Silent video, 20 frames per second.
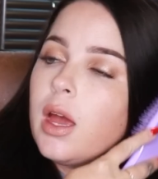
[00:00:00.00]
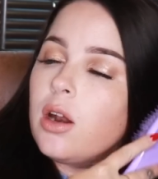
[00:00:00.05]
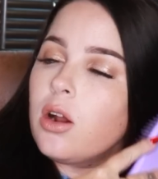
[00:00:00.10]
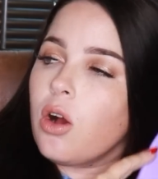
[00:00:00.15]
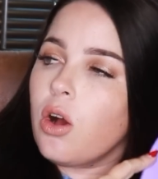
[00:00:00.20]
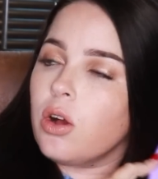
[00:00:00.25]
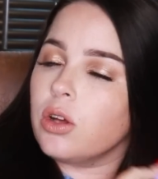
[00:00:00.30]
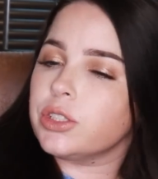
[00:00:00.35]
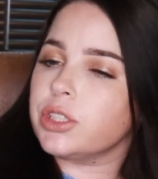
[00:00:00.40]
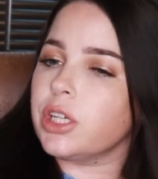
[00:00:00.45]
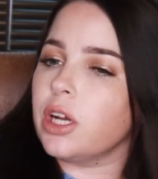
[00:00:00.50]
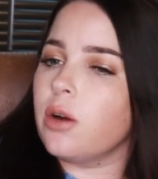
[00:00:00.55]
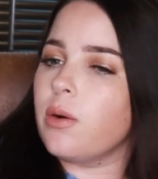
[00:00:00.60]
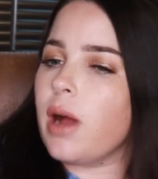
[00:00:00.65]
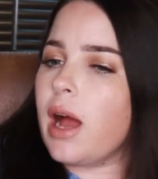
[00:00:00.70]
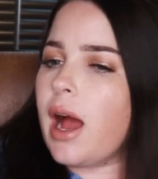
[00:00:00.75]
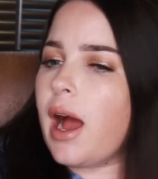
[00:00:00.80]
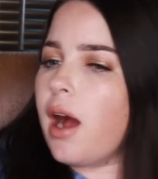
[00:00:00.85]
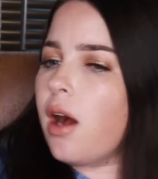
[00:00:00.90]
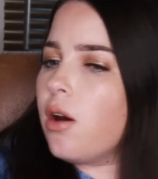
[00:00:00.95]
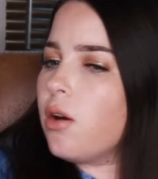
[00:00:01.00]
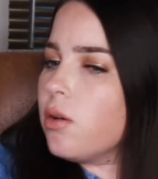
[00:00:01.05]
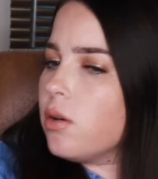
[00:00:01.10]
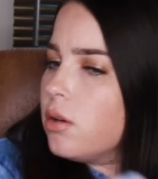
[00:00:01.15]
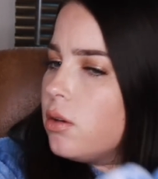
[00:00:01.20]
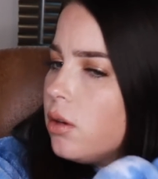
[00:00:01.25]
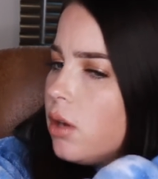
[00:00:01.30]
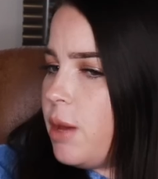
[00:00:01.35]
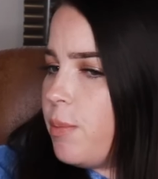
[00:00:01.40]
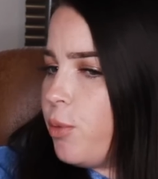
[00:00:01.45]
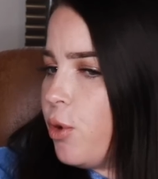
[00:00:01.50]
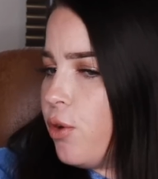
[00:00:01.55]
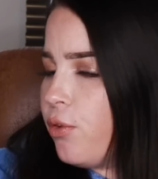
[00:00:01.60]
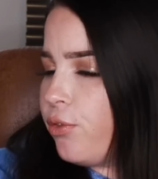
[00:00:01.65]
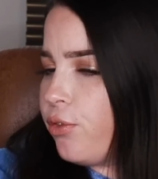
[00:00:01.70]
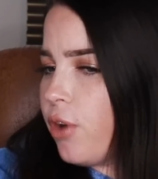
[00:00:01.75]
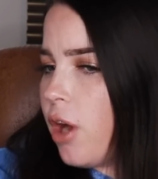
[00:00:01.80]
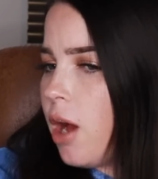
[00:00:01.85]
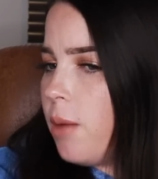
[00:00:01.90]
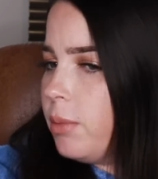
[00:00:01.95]
and also how people
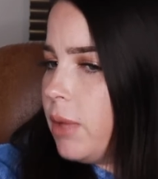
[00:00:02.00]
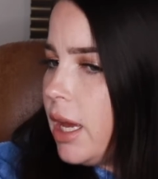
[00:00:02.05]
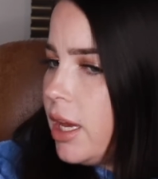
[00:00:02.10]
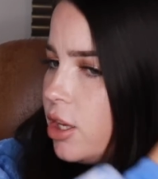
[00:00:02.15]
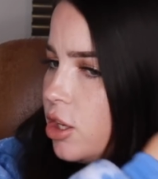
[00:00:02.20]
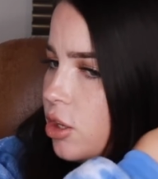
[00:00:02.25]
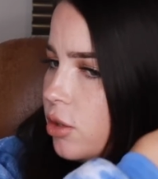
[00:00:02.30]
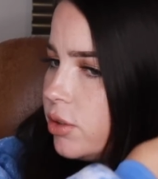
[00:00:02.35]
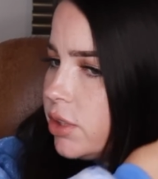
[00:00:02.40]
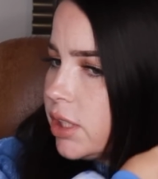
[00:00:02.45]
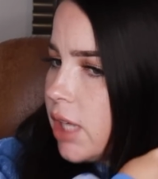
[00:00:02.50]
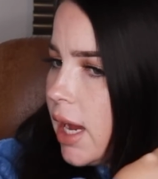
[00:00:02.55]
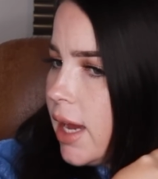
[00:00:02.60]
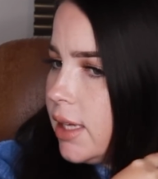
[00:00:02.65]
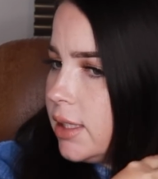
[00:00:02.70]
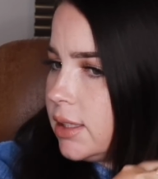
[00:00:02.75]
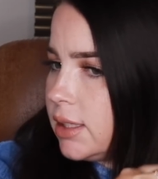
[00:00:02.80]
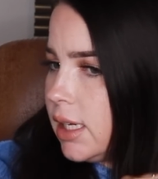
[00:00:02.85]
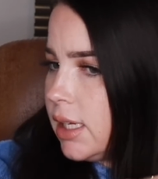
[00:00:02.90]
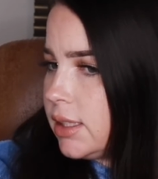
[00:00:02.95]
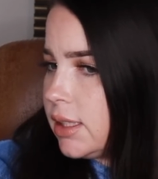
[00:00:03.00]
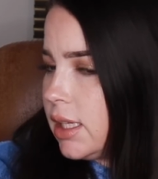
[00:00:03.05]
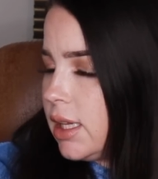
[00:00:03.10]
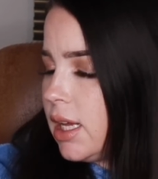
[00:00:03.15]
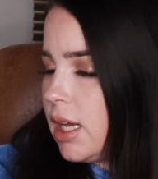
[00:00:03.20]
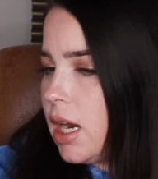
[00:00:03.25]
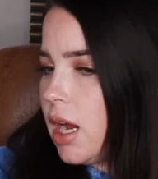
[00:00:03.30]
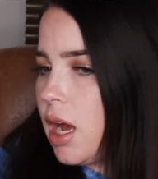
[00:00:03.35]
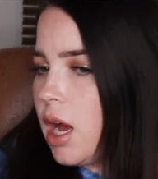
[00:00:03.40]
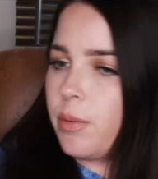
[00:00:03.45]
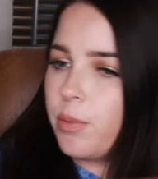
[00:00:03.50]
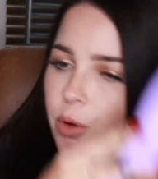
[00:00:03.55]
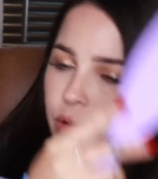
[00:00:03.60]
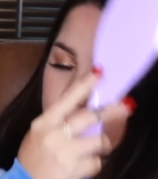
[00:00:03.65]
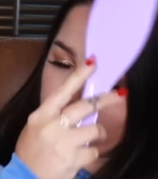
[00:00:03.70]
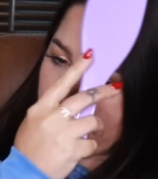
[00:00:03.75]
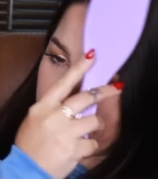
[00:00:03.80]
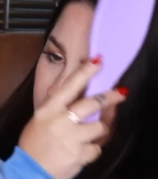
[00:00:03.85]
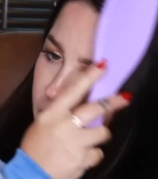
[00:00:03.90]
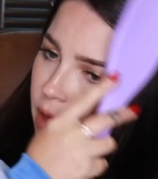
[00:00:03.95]
from, like, Q Sciences and then people
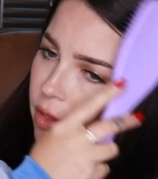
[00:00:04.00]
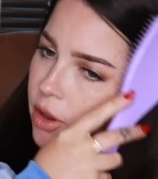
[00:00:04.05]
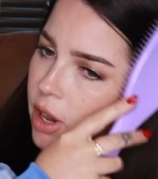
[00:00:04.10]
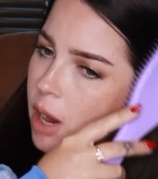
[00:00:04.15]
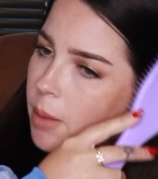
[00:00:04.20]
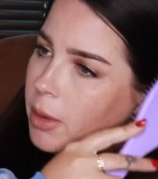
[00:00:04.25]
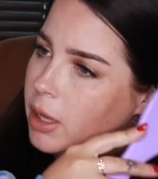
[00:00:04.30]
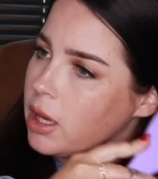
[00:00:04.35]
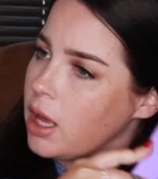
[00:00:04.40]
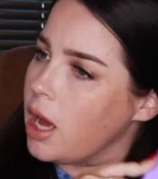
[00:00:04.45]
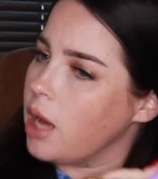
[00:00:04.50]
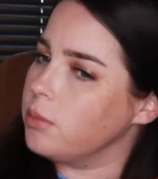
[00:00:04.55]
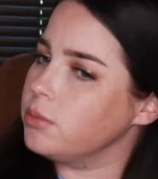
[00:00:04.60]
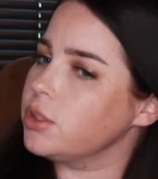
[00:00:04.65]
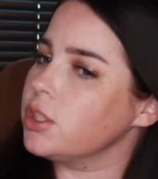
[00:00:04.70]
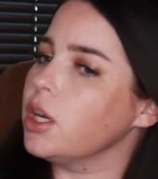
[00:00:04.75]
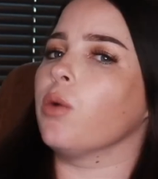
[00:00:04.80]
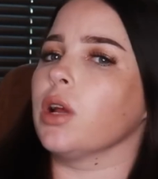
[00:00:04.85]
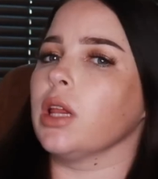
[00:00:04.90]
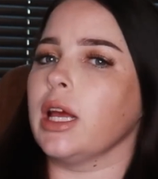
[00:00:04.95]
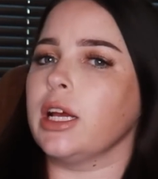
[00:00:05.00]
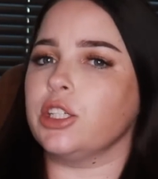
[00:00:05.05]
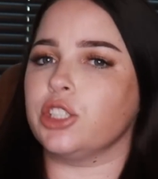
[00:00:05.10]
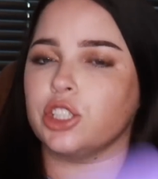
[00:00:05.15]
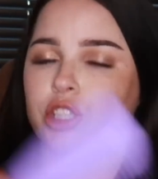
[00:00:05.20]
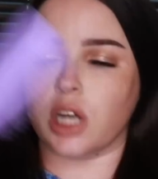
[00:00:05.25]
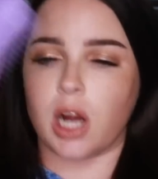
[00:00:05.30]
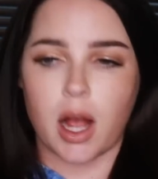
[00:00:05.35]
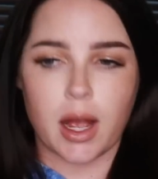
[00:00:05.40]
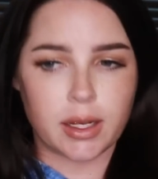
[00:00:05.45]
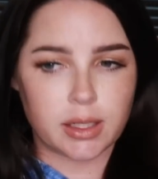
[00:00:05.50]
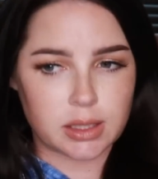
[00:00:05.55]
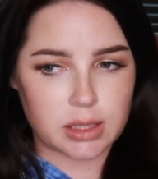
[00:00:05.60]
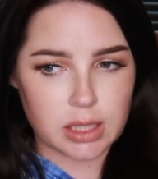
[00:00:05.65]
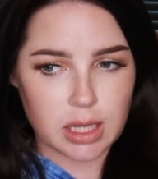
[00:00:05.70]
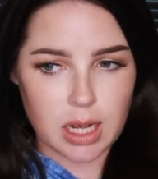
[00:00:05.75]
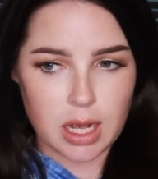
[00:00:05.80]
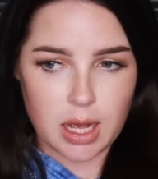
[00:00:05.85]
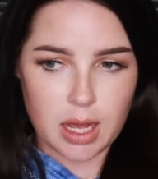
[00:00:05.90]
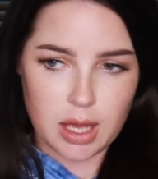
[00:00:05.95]
from other MLMs were, like, trying
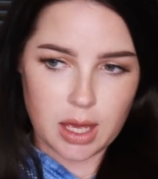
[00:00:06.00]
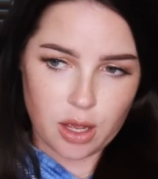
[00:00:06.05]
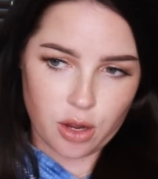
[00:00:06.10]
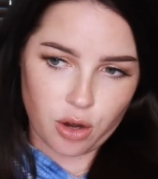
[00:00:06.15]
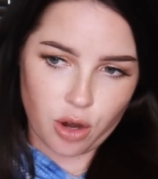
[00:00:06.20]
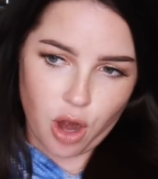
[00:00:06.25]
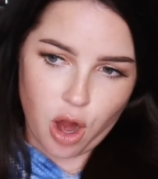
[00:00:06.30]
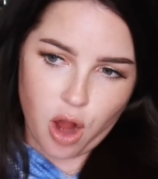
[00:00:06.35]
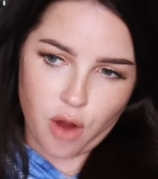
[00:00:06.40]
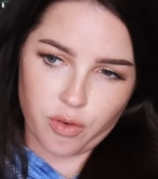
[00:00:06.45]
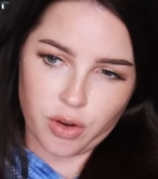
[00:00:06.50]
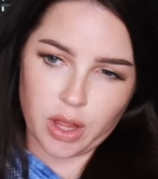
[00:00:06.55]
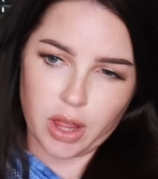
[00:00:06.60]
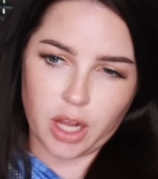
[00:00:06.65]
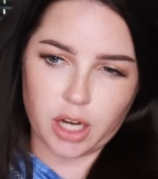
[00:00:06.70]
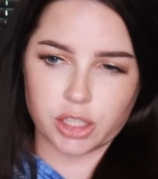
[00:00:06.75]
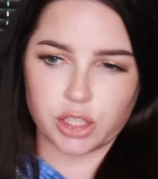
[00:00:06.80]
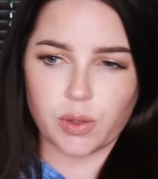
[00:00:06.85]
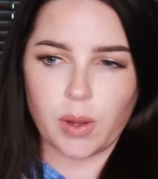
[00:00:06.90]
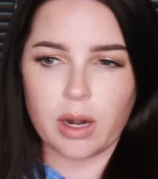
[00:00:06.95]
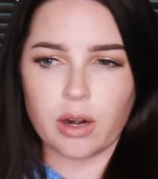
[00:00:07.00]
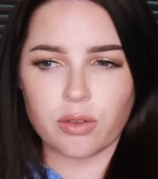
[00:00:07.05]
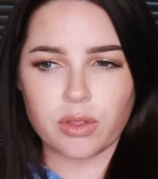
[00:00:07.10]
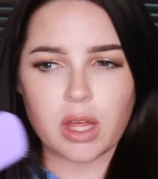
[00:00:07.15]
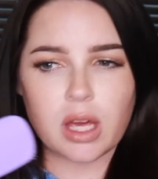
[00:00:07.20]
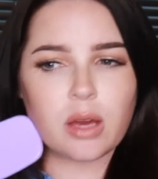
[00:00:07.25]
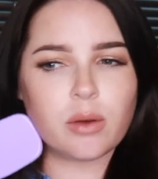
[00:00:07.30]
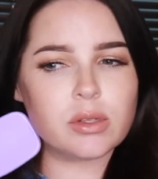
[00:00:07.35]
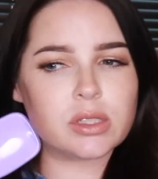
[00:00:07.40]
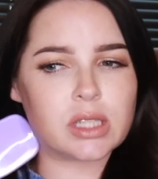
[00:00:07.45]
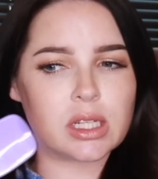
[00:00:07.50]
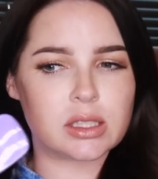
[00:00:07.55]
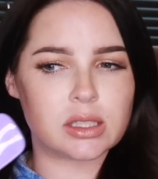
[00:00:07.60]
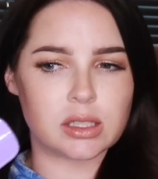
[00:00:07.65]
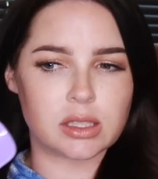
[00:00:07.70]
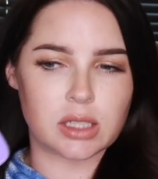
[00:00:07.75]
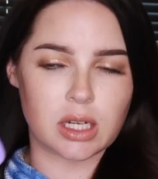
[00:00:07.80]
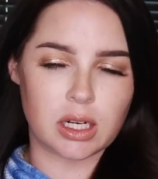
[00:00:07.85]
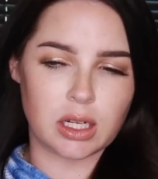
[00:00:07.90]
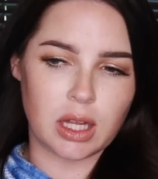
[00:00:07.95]
to get her over there. So I don't think it was
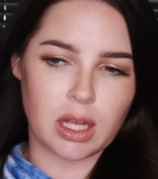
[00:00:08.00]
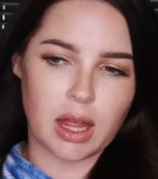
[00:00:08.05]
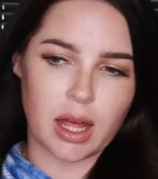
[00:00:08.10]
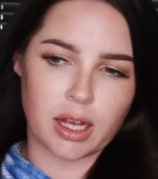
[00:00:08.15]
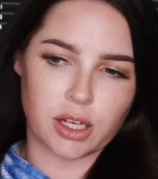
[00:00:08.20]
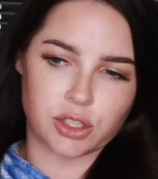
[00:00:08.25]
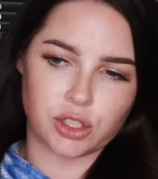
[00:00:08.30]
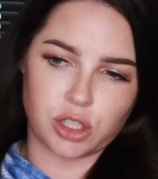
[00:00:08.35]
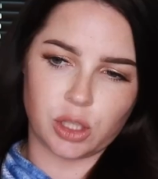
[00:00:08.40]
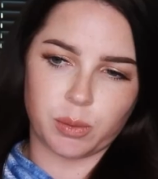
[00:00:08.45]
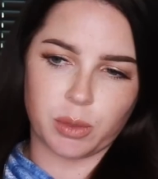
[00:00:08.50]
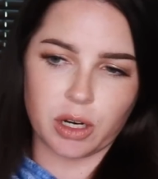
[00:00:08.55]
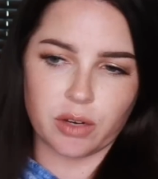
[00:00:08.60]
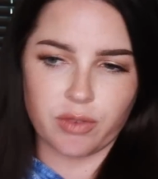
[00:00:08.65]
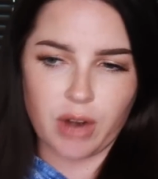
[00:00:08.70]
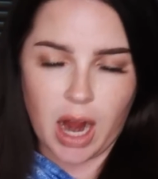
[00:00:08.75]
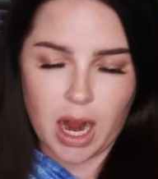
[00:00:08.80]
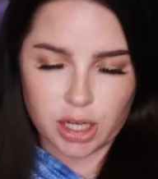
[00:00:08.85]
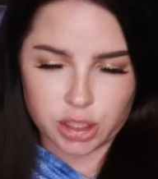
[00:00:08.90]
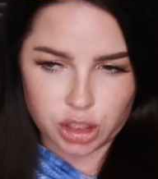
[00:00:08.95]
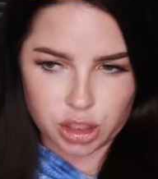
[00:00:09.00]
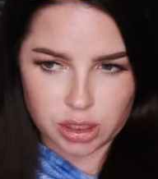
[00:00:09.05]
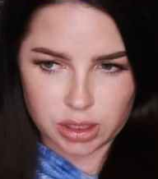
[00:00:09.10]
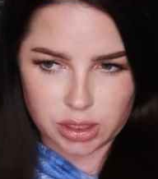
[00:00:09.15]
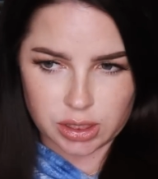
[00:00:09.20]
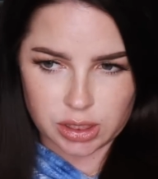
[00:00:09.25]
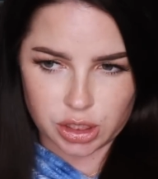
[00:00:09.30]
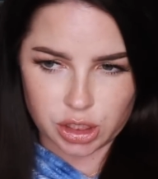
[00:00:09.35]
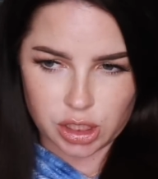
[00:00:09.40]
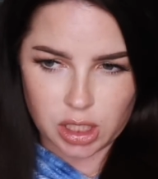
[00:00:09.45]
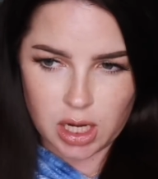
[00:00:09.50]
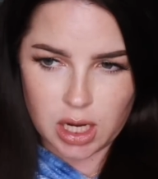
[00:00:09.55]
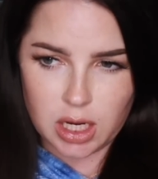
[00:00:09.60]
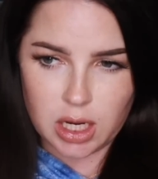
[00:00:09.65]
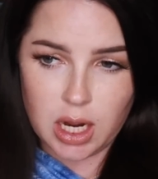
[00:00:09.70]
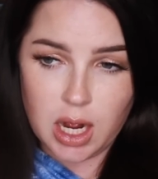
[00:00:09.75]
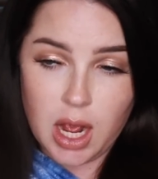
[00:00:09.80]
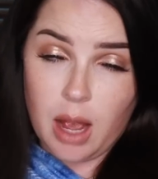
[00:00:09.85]
necessarily, like, a super rash decision.